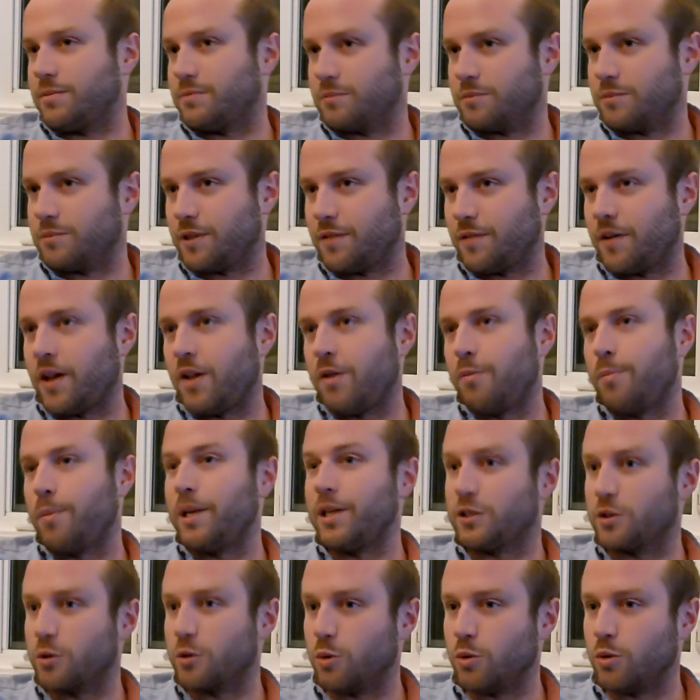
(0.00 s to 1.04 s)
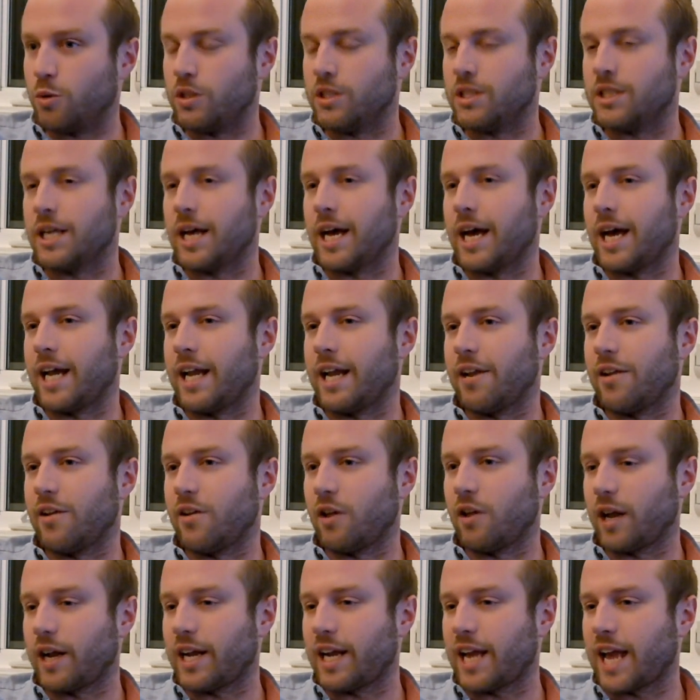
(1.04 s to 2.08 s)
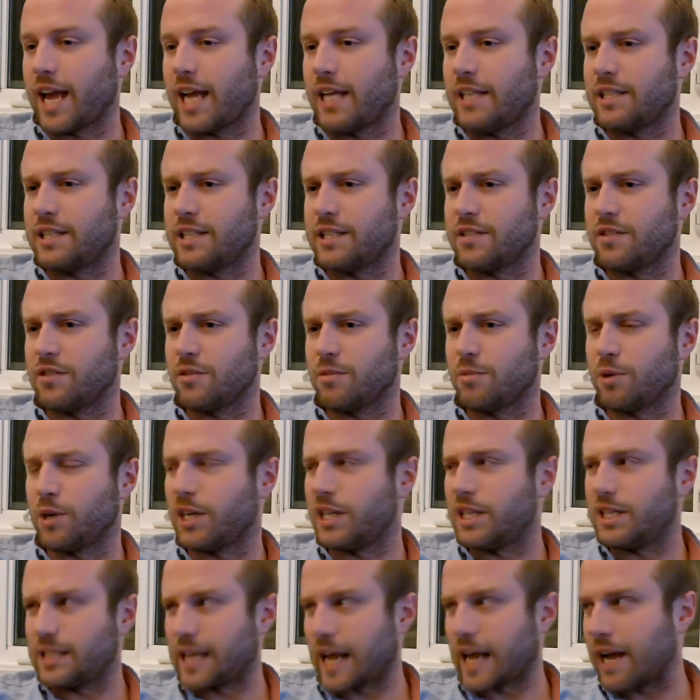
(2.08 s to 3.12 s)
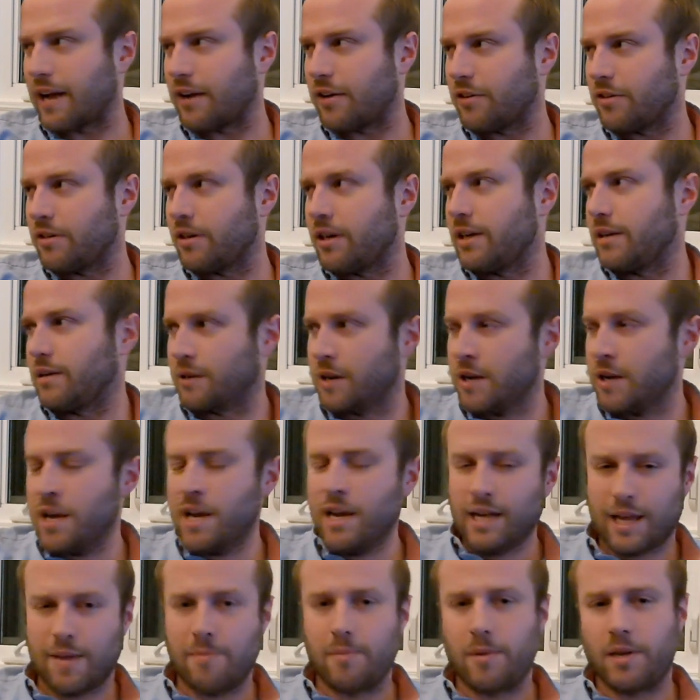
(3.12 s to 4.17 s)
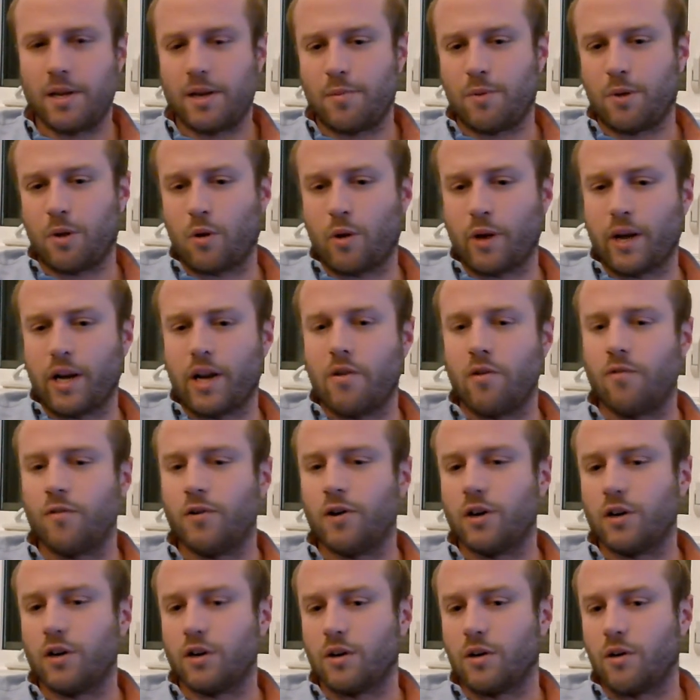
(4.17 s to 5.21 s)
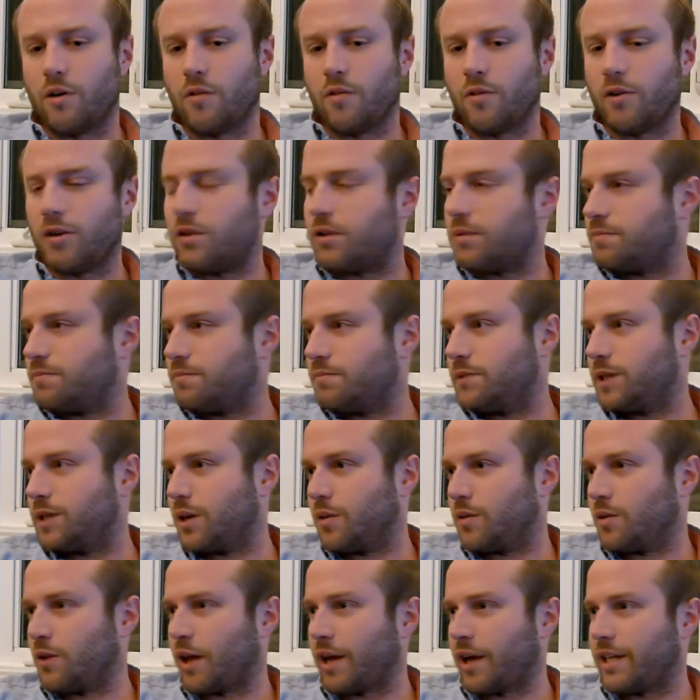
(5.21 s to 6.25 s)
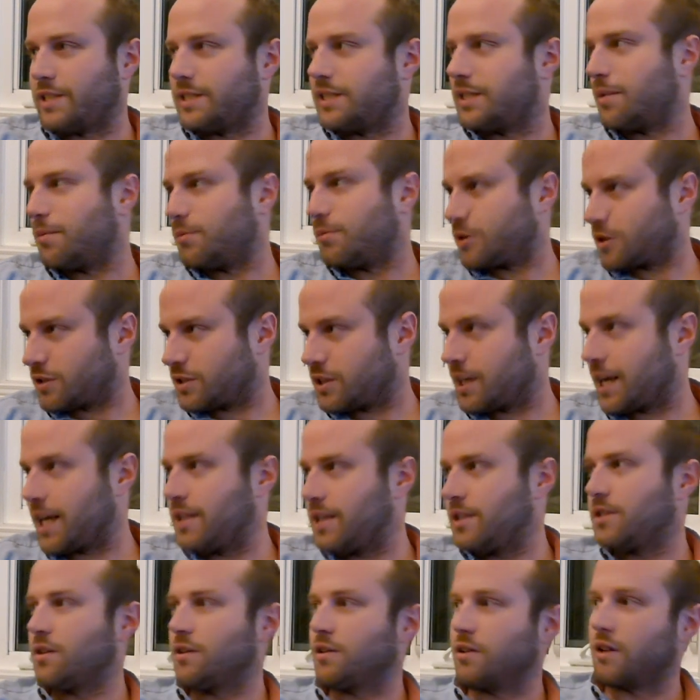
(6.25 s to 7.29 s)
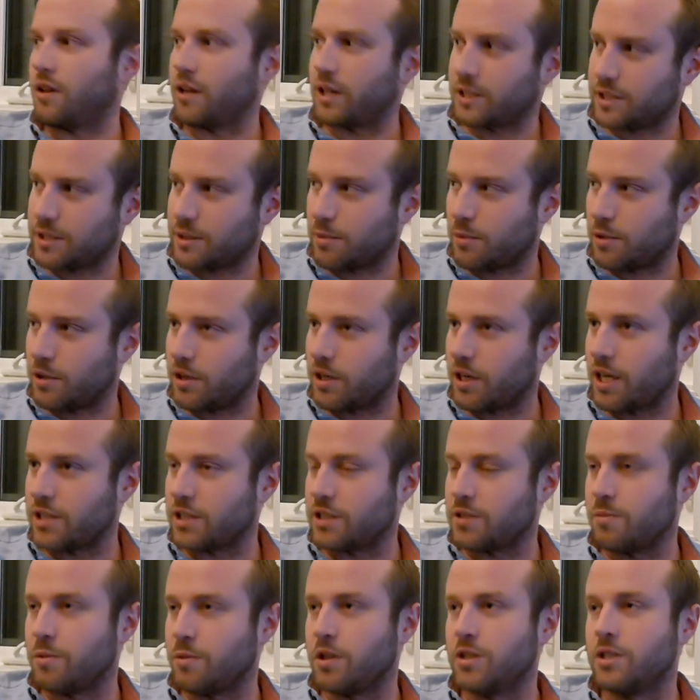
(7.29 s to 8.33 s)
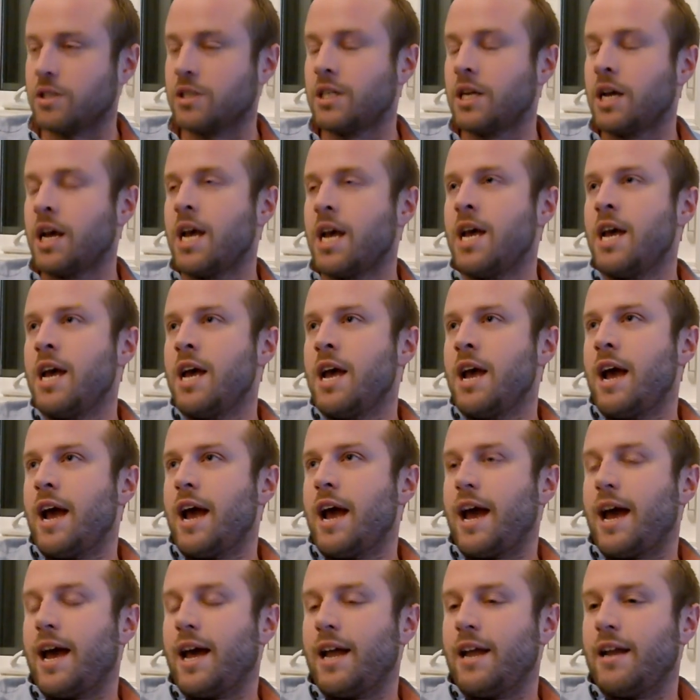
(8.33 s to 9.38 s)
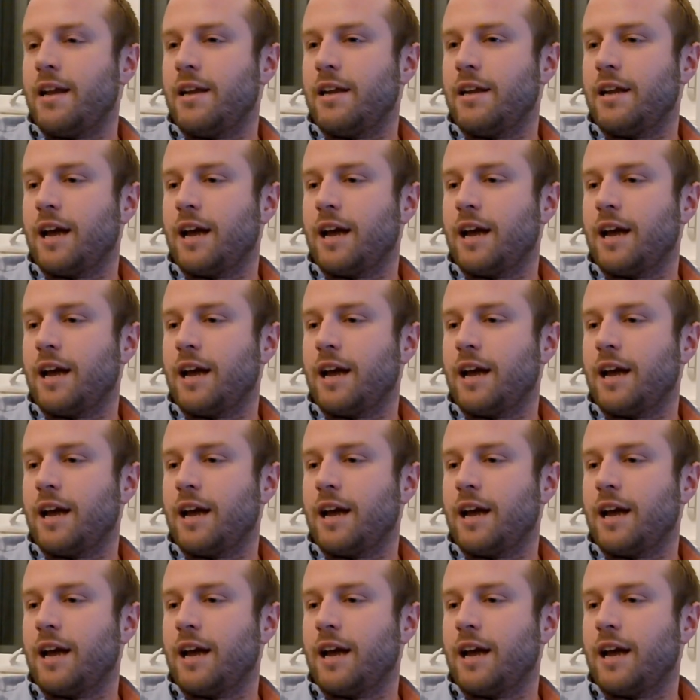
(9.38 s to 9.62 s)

developing tools that in a lot of cases are pretty standard and can be deployed over a lot of similar sites, a lot of similar customers. And